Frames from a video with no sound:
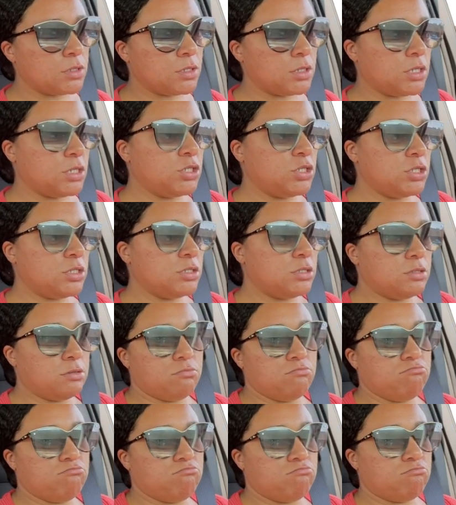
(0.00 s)
it's just,
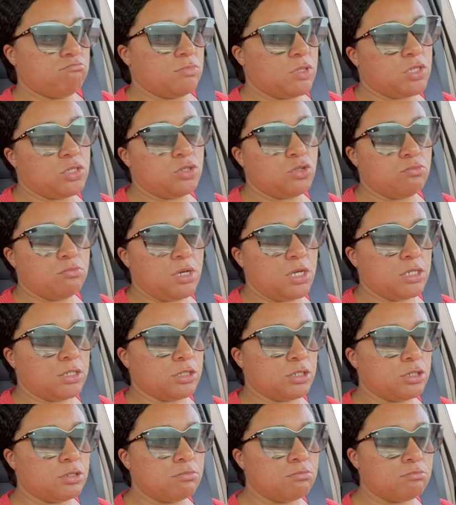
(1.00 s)
it's too much.
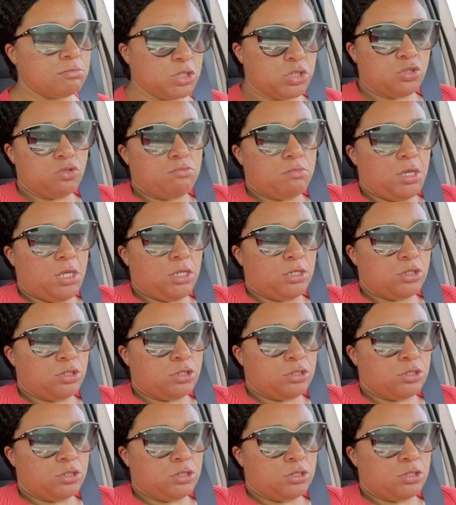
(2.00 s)
It's too much.